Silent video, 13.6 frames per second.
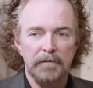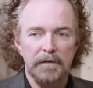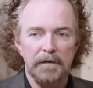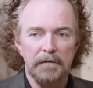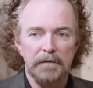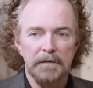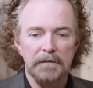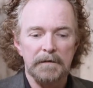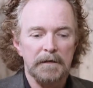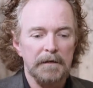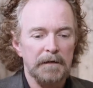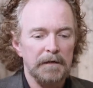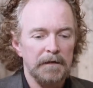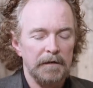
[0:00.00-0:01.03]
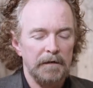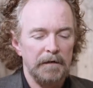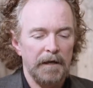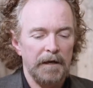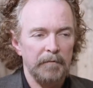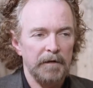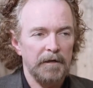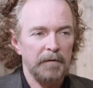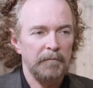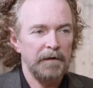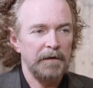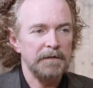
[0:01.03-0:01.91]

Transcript: there that allowed me to come in.